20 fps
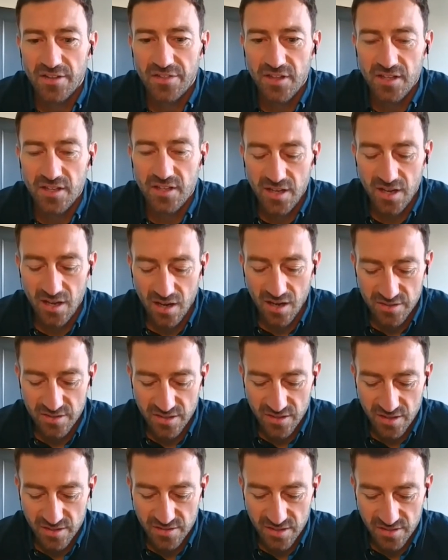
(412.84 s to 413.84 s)
think, yeah,
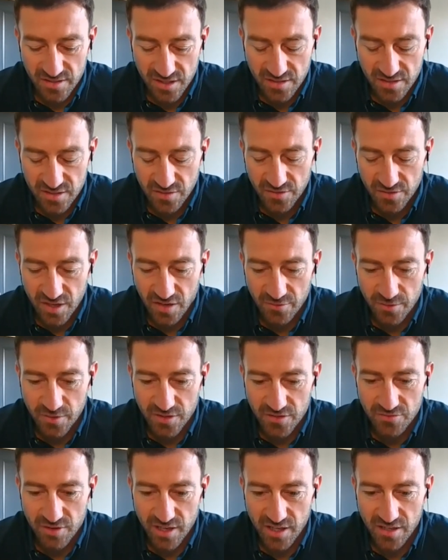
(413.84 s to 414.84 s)
as I said, so
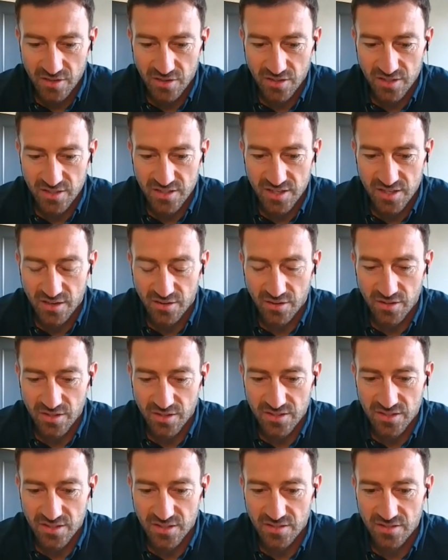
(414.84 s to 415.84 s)
governments recognise now that
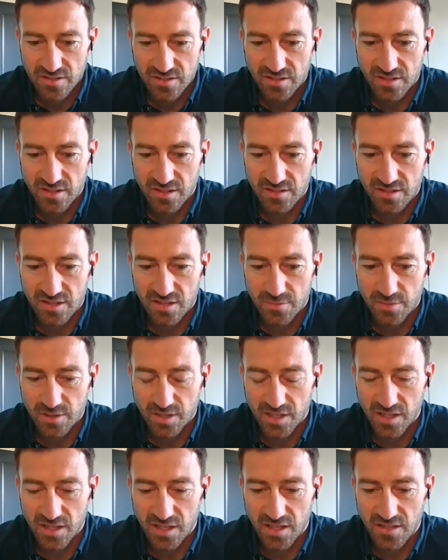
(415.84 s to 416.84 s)
it's going
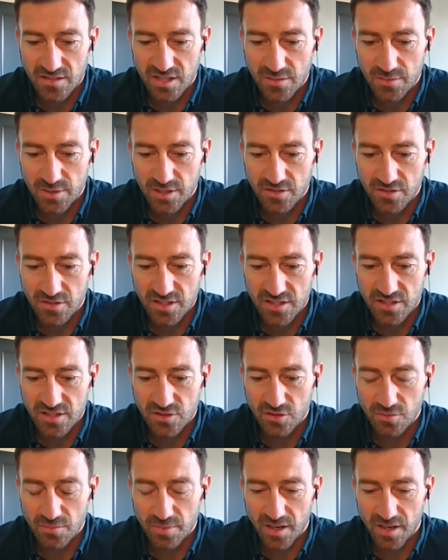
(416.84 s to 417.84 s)
to be
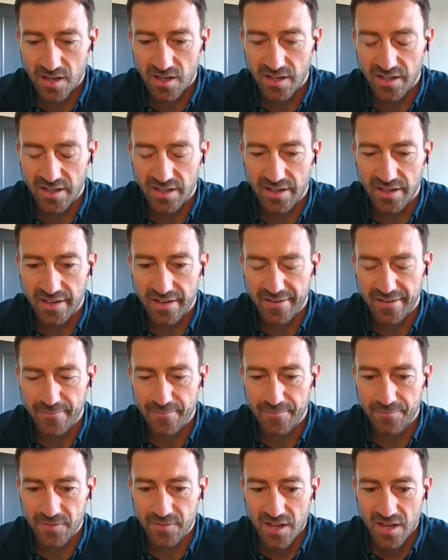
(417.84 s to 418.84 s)
critical, but
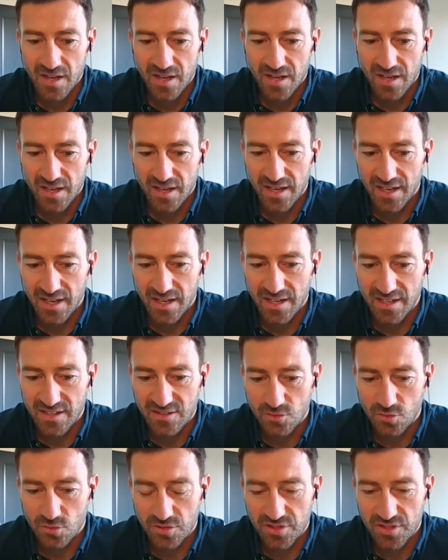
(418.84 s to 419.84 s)
it
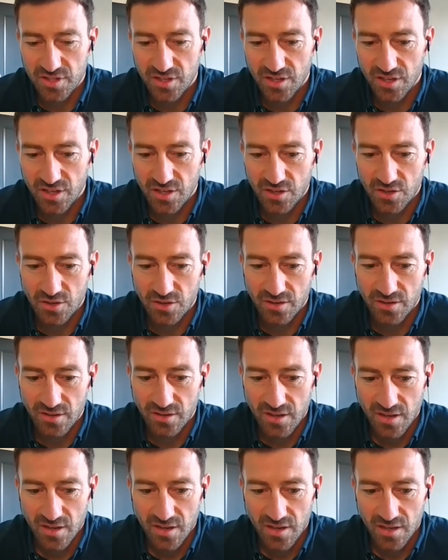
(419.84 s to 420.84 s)
is also,
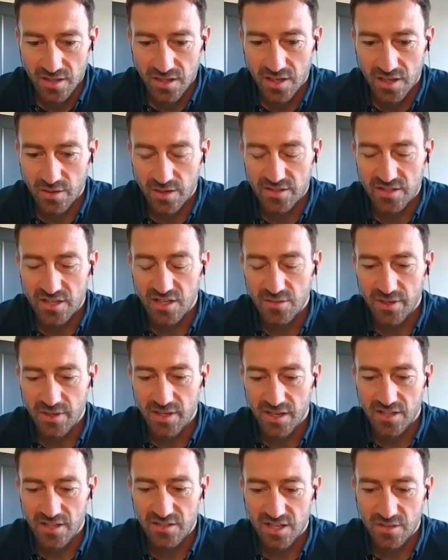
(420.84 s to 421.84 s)
it's going
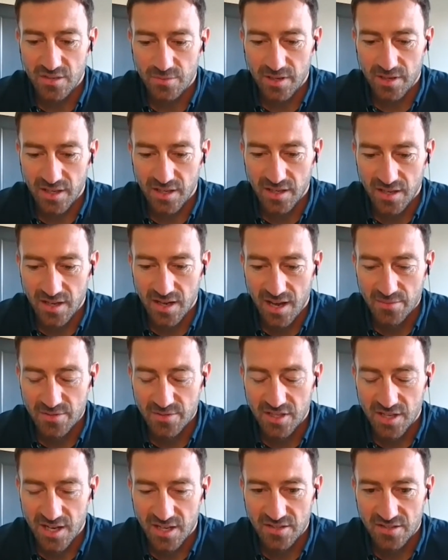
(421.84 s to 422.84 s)
to be
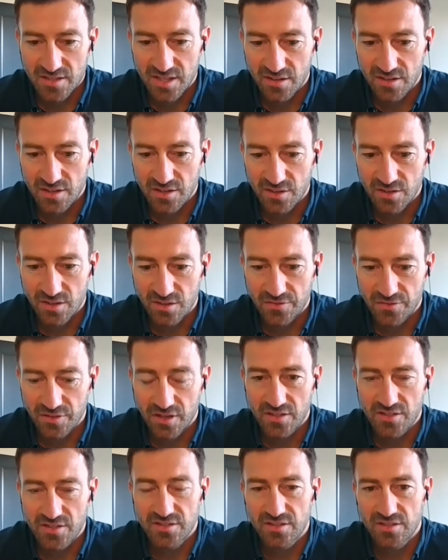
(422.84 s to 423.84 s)
absolutely necessary for
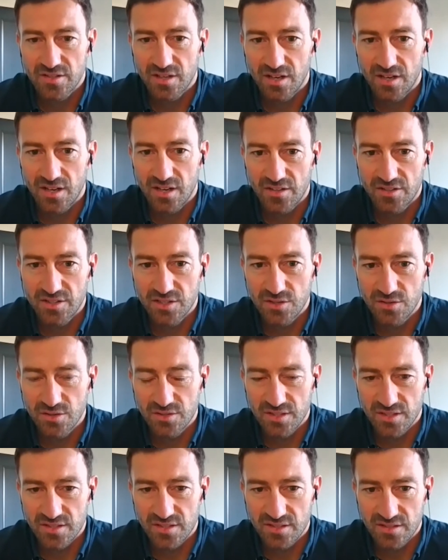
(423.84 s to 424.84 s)
us to use
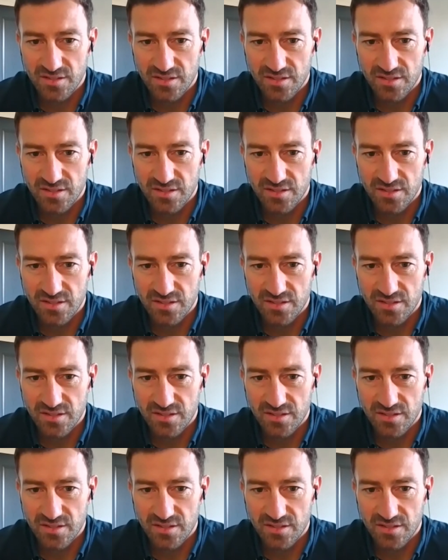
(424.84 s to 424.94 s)
this